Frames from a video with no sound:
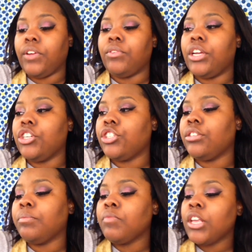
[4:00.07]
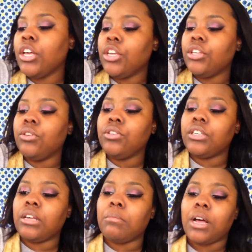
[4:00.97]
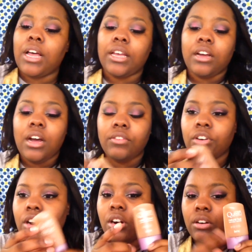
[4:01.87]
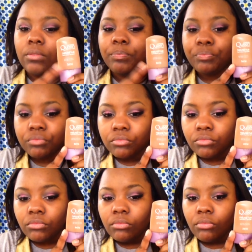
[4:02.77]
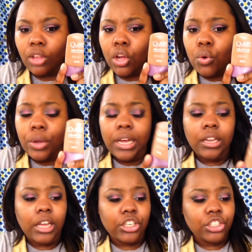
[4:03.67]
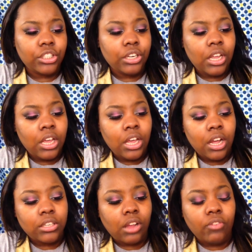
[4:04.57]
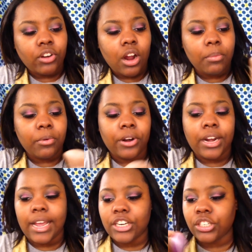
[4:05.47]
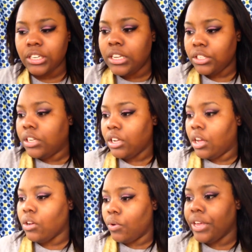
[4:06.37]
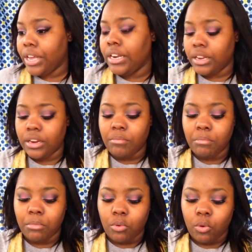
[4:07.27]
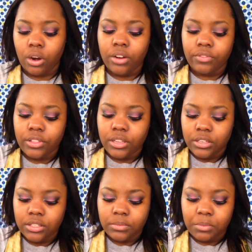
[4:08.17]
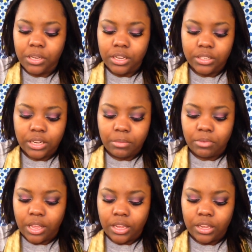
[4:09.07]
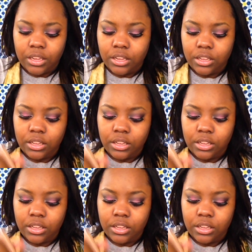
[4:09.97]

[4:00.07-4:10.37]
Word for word: foundation using my CoverGirl Queen Collection Soft Copper. And I actually need to go and get more of this because I'm like